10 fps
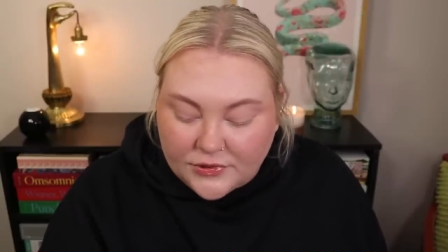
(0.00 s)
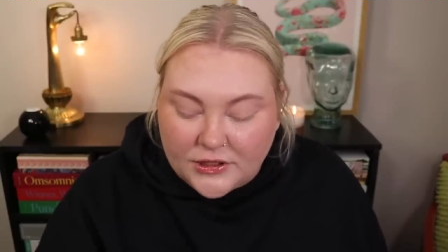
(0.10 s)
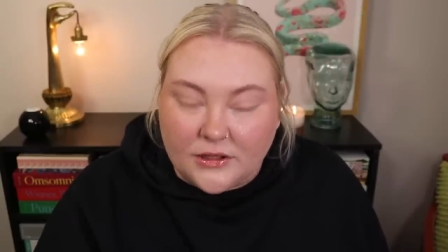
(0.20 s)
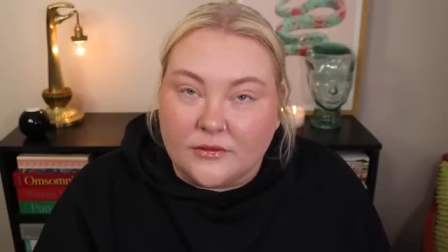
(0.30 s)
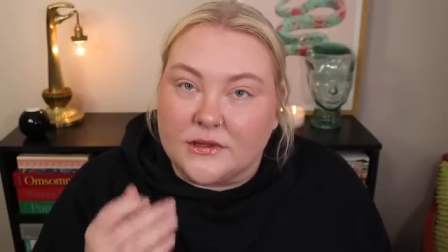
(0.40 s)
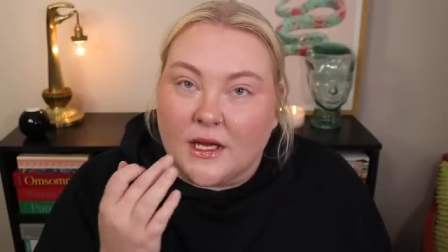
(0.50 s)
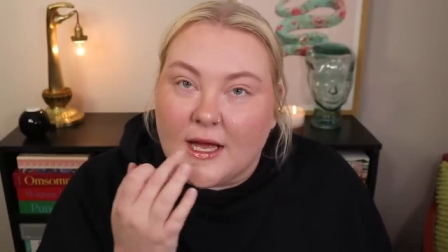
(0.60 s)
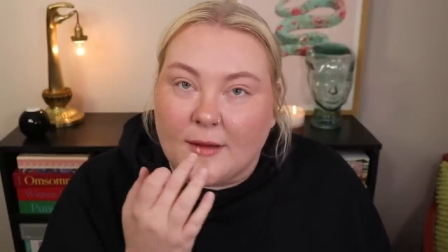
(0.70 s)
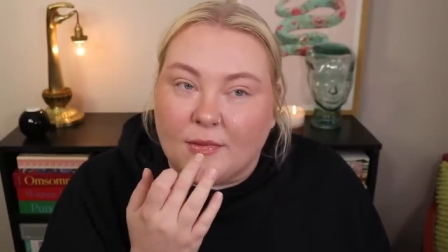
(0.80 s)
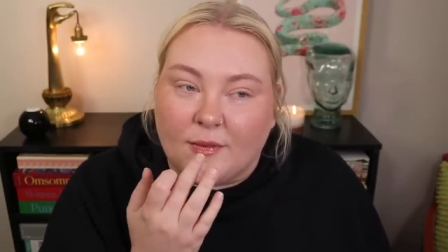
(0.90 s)
she was not
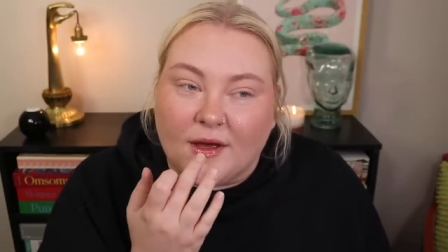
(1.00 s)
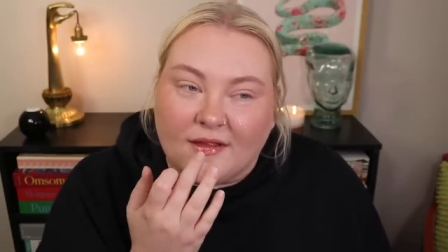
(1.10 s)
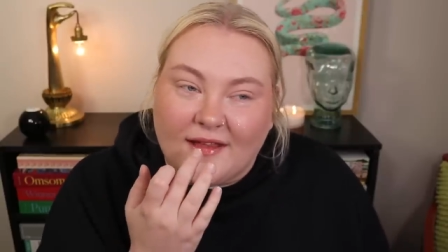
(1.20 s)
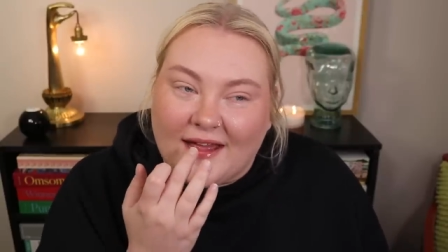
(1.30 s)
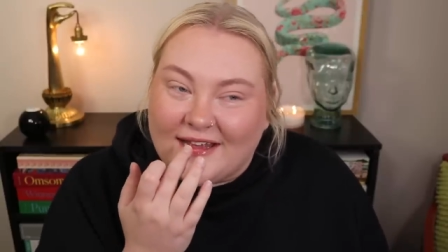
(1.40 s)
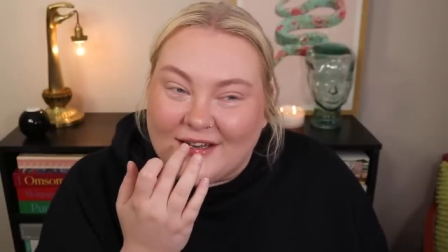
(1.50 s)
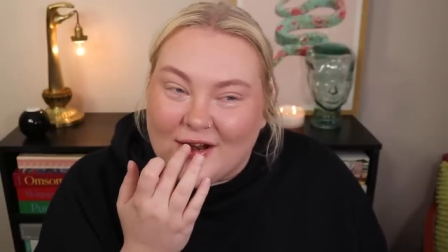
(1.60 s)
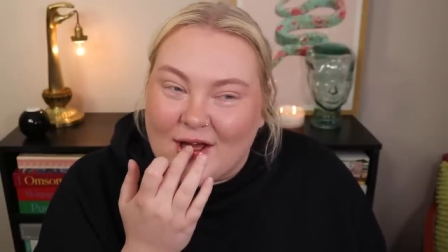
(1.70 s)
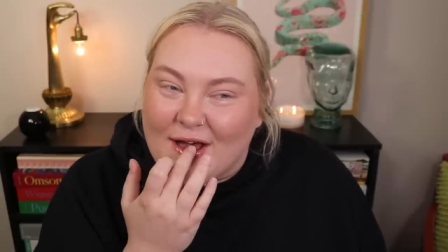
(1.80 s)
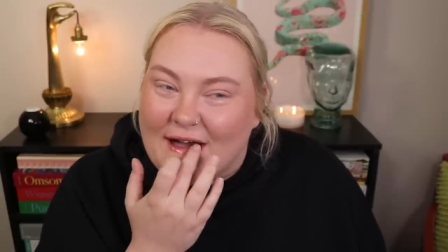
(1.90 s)
happy about
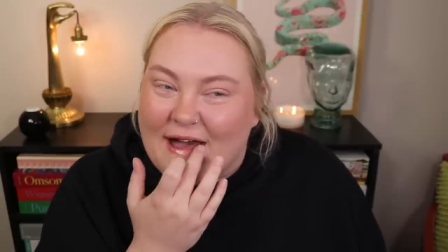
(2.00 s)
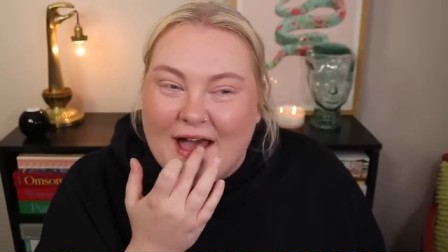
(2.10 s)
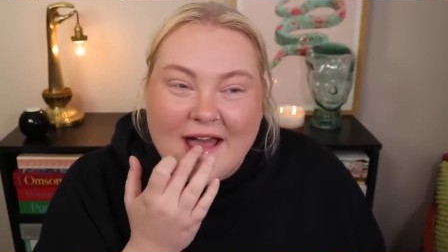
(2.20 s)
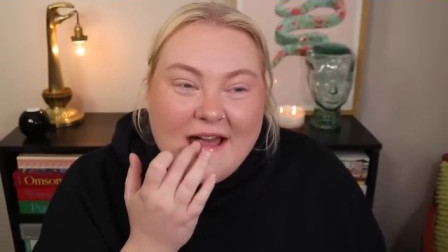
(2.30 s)
that.